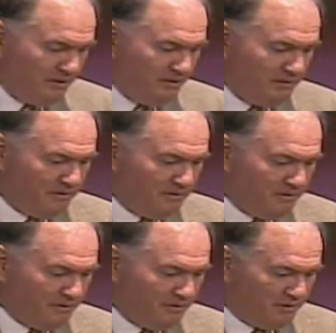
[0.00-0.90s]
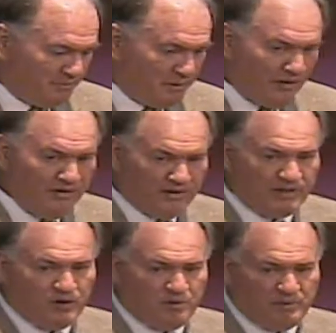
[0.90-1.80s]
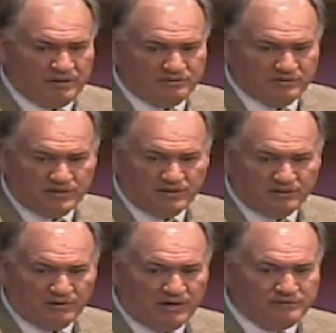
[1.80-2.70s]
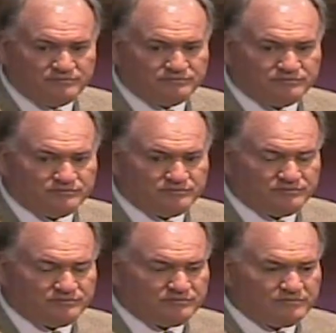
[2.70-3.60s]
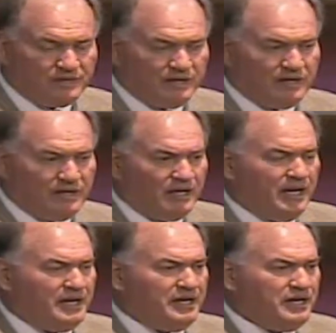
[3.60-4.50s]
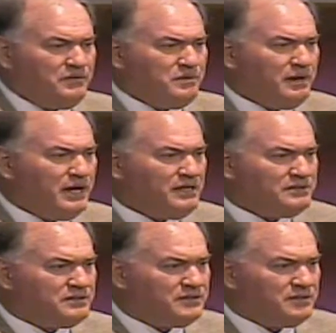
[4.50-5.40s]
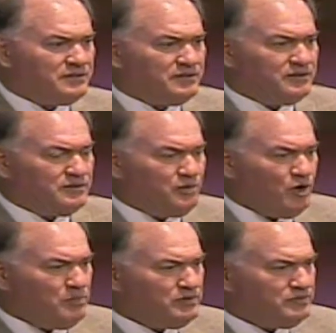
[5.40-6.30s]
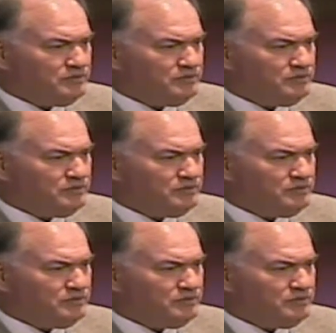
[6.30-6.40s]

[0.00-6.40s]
to, to, to bury that old man of sin, right? And he reminds the, the Romans